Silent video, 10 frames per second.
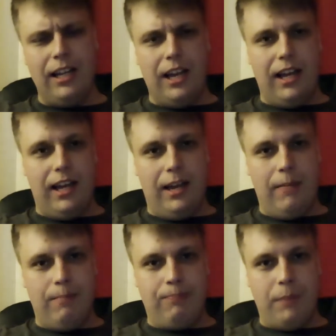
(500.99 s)

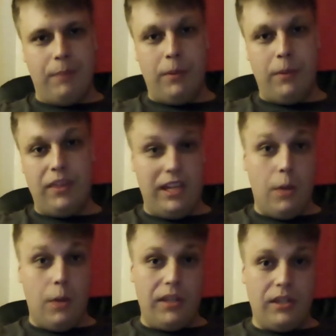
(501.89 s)
But with
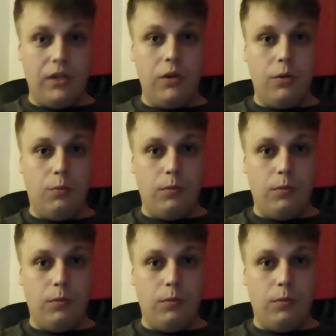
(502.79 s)
with this new